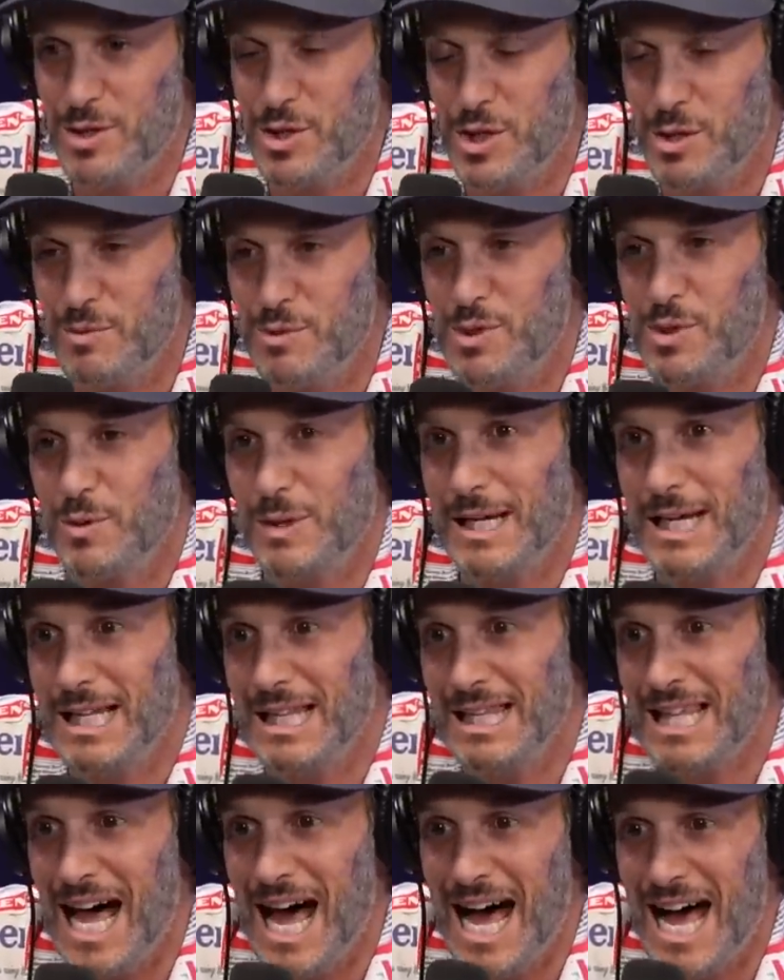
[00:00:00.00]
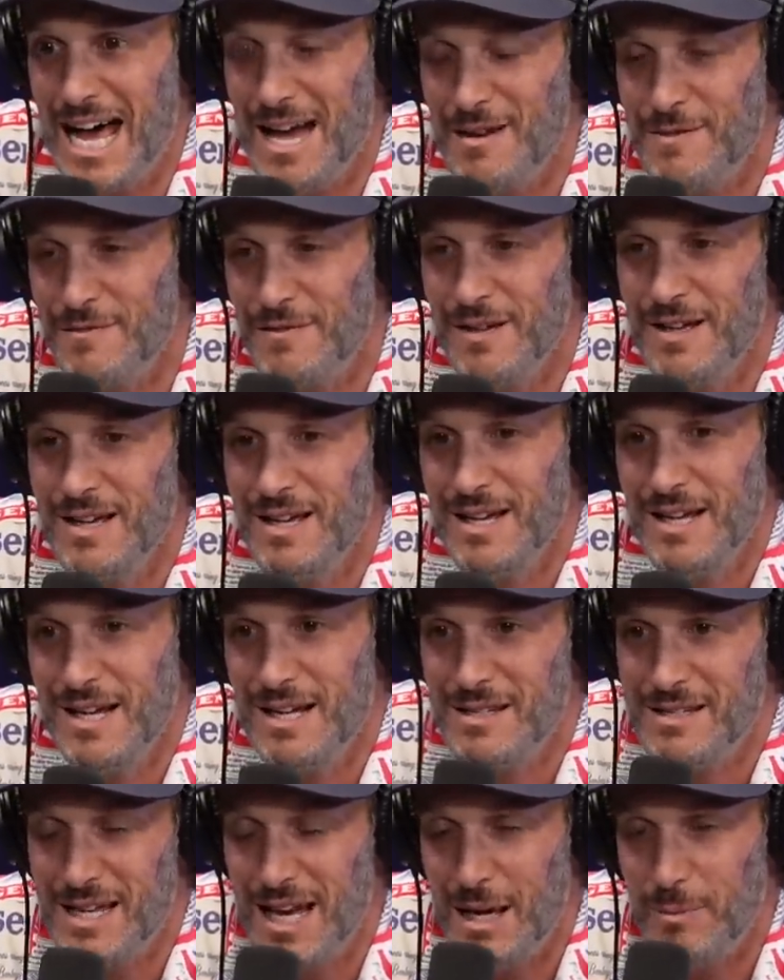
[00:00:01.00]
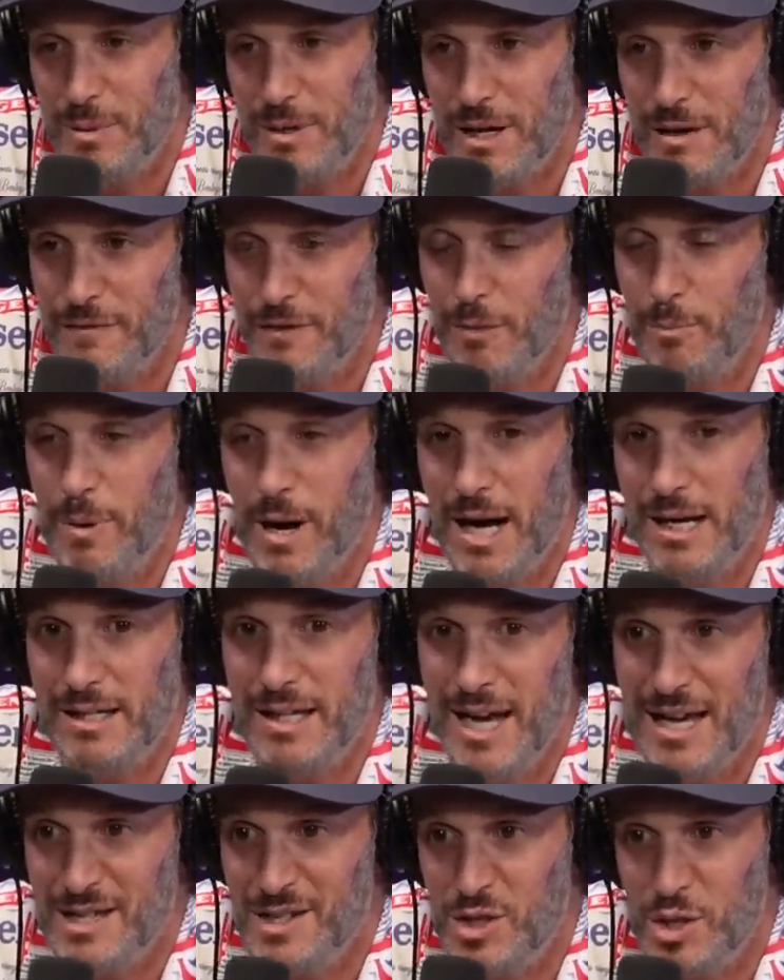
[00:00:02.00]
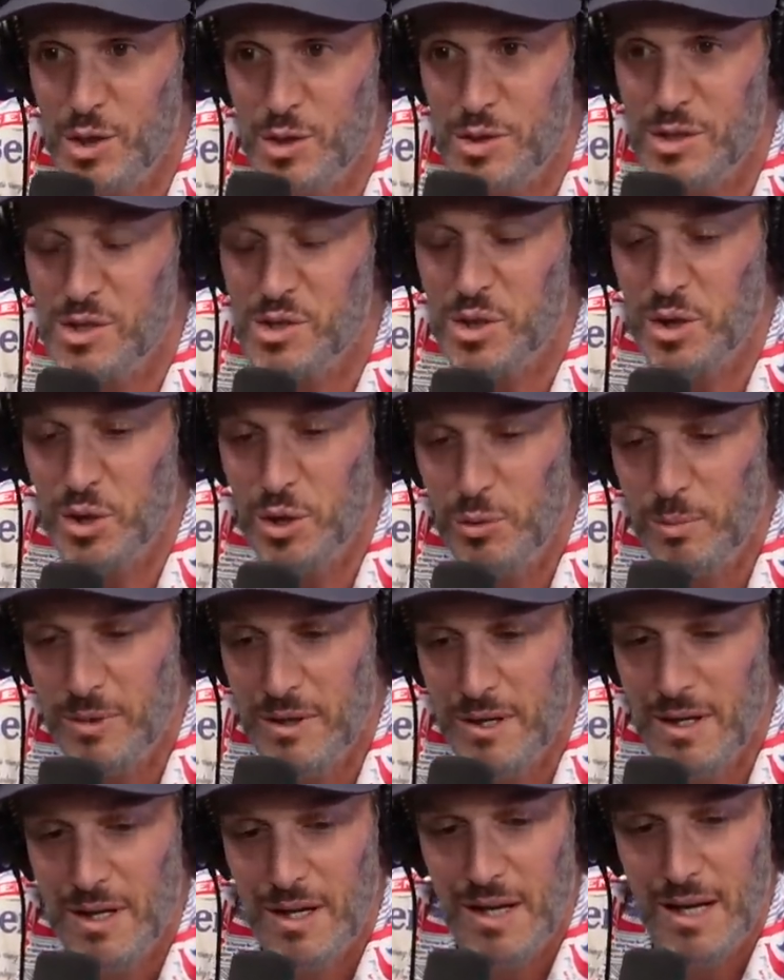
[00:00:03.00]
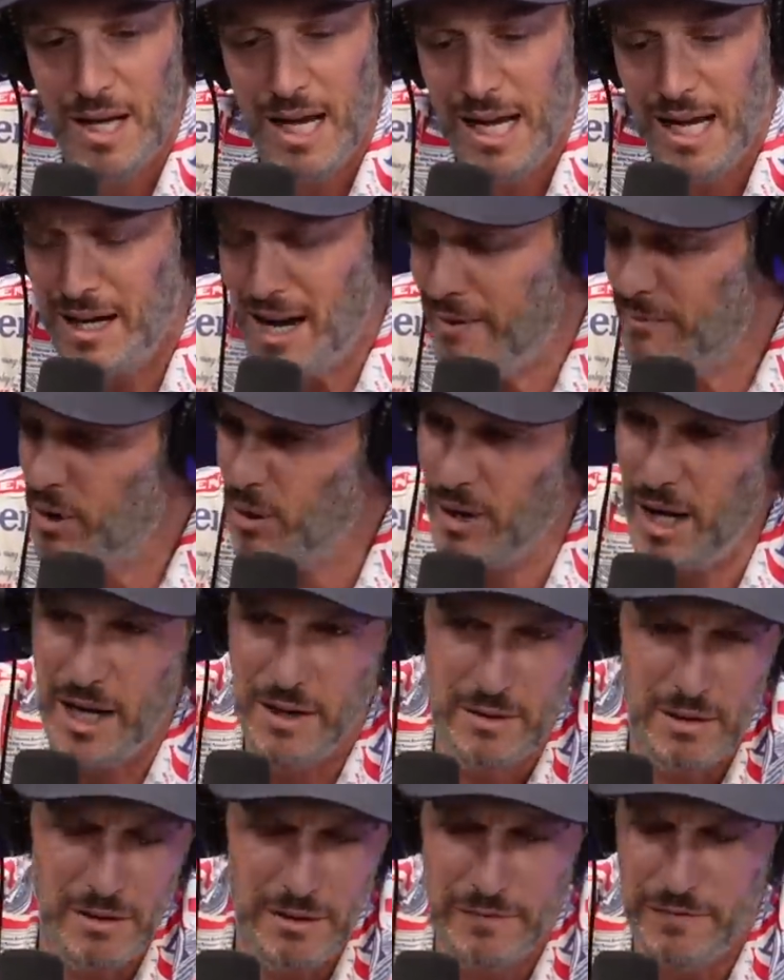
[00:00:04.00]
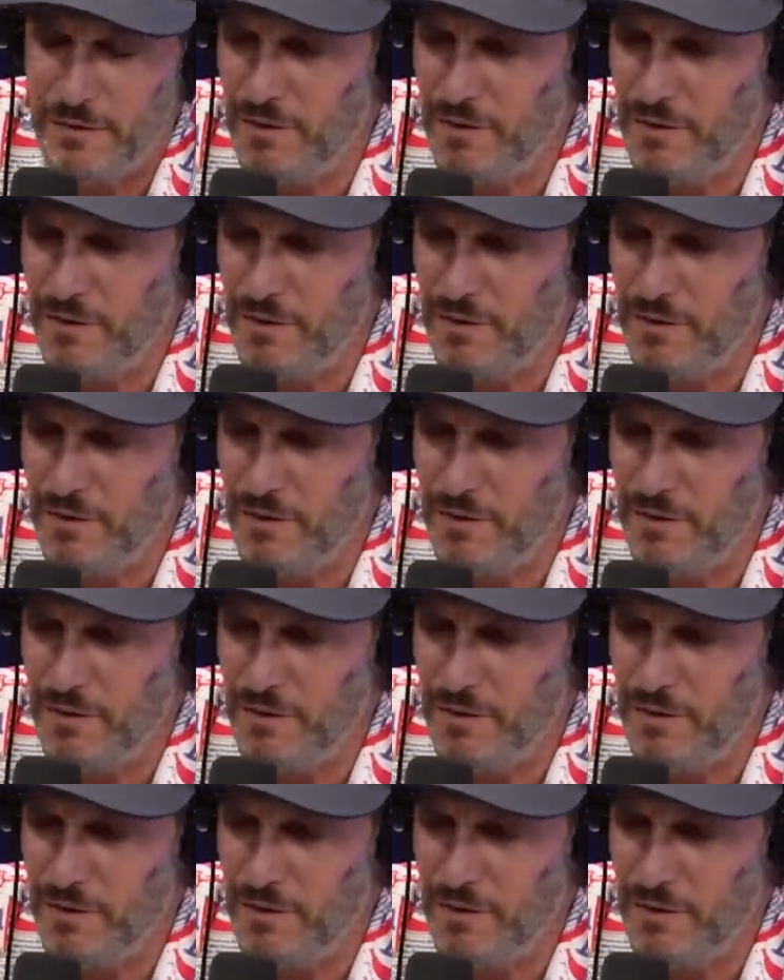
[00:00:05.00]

She was doing it yeah. live taping of her podcast Juicy Scoop and I've known Heather oh,